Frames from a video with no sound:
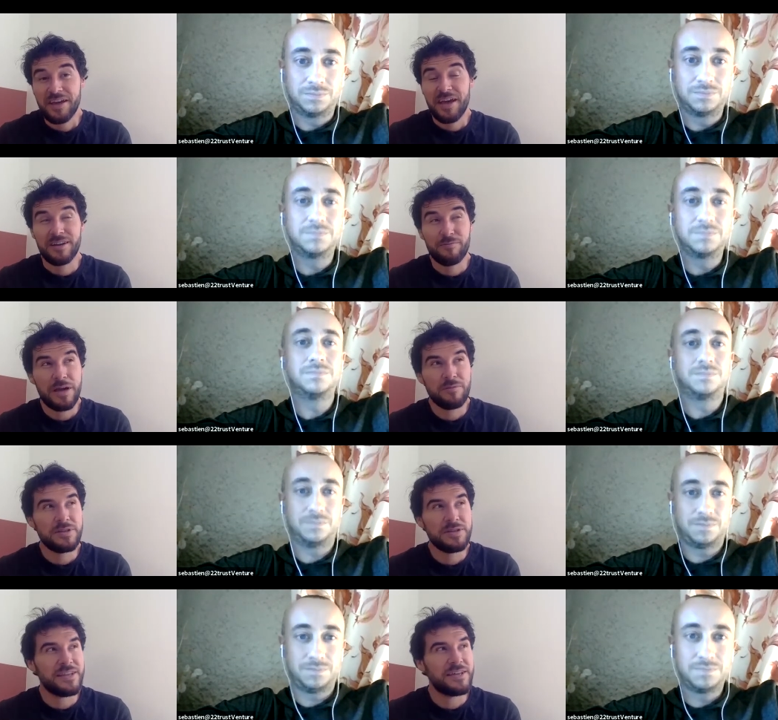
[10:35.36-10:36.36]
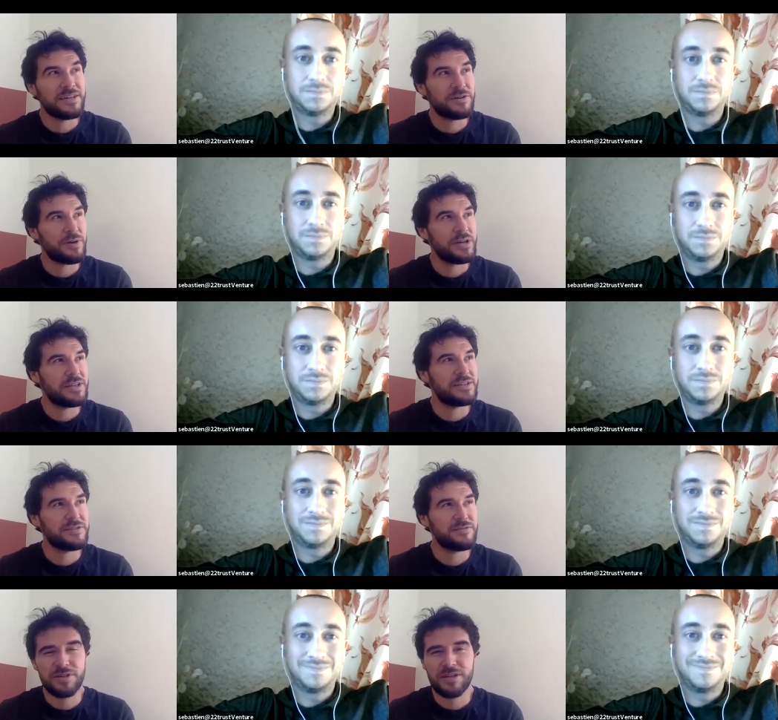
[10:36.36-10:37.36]
Speaker 1: And it might be that the
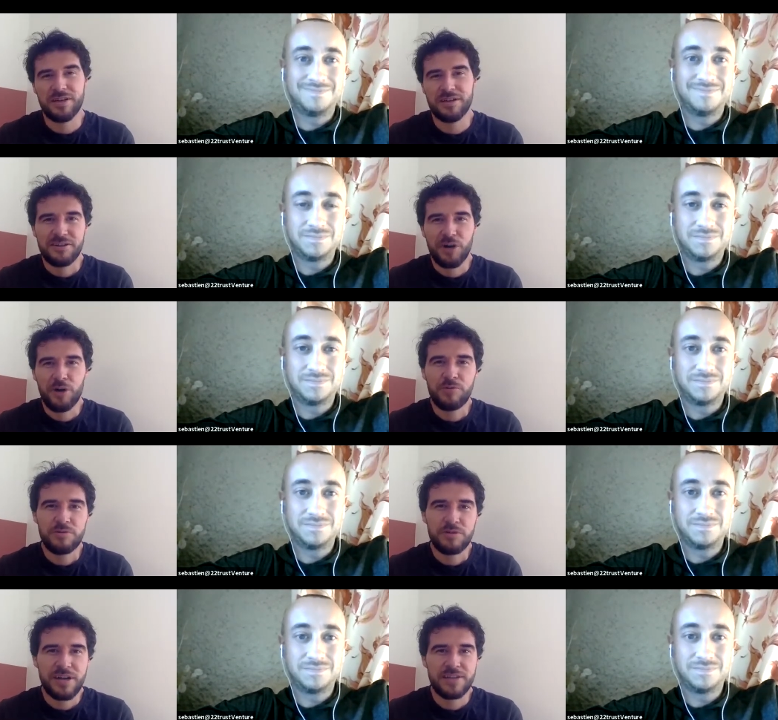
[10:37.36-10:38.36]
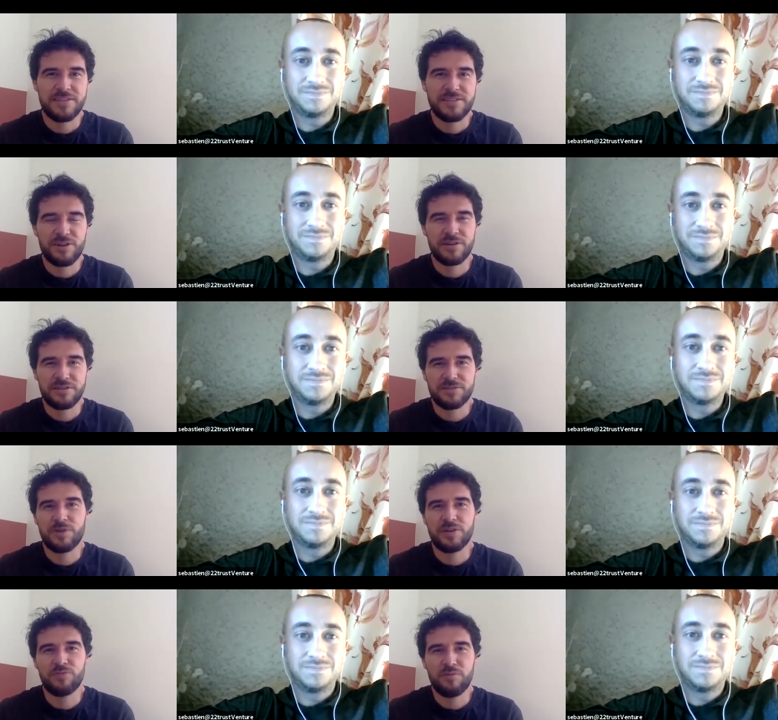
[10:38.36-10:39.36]
credits will uh, grow, the credits
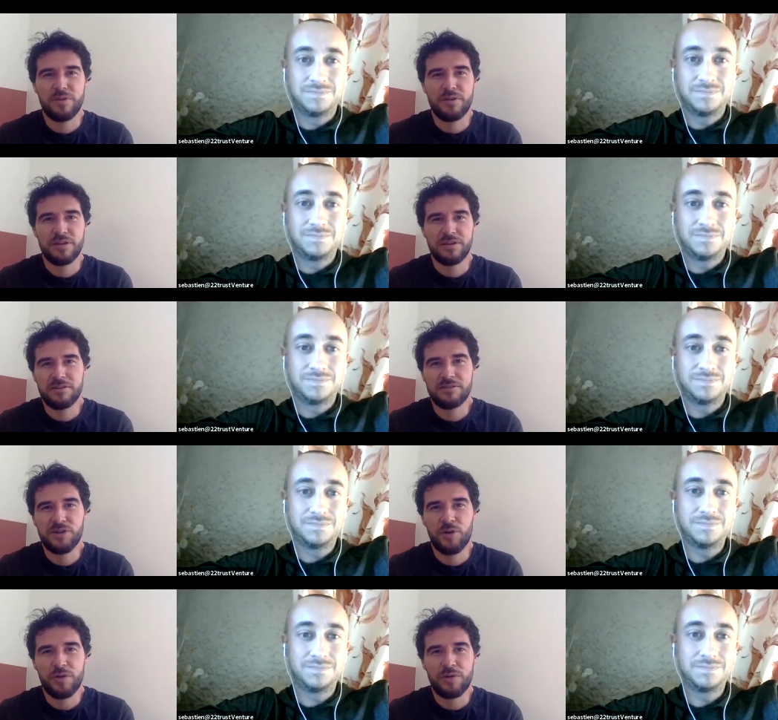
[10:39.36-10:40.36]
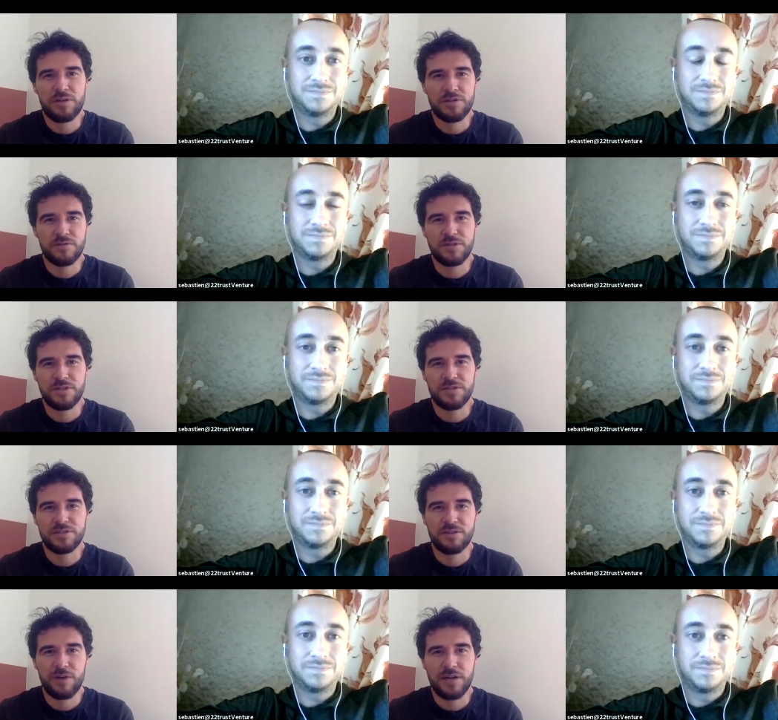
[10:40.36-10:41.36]
trend will be growing because of the
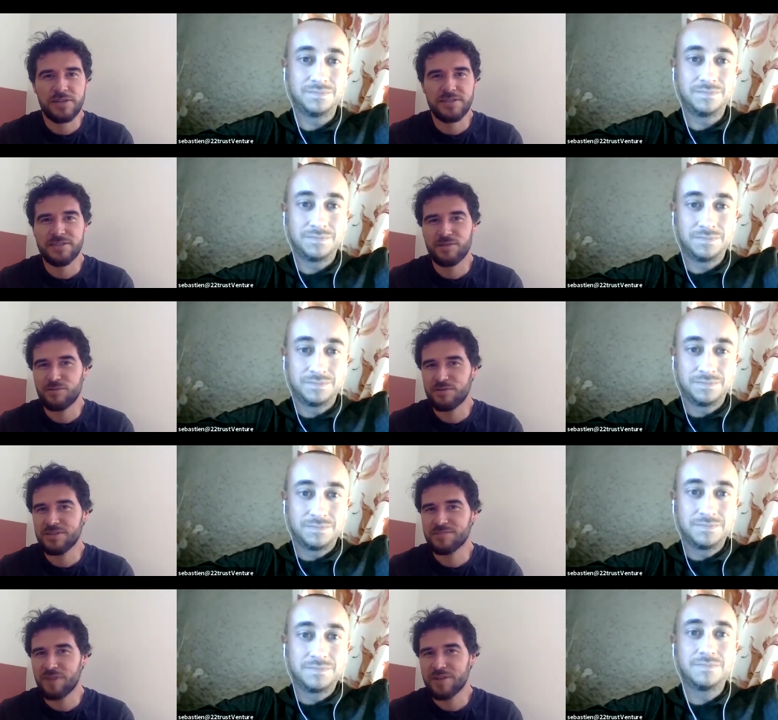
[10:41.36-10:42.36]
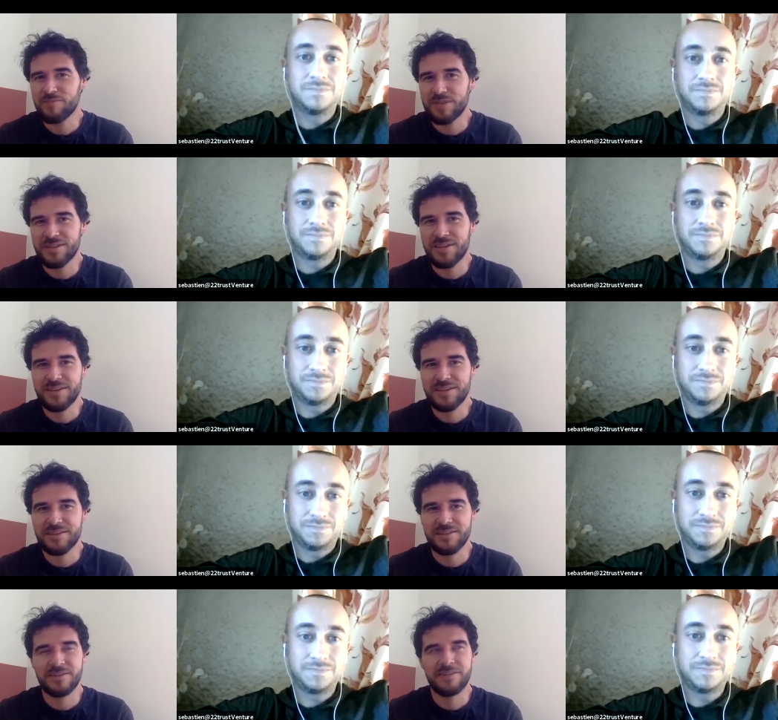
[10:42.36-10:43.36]
crisis. So this might mean that
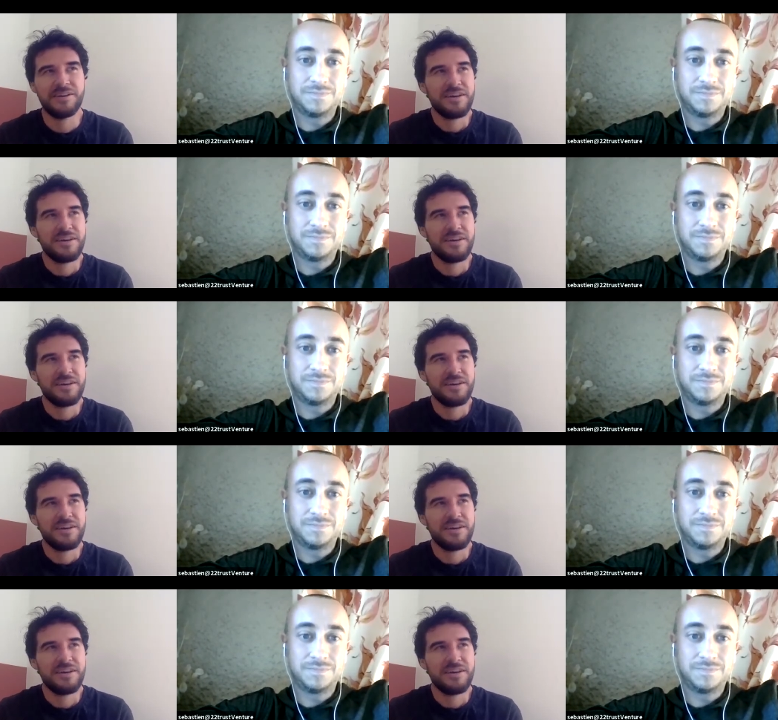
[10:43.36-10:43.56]
uh,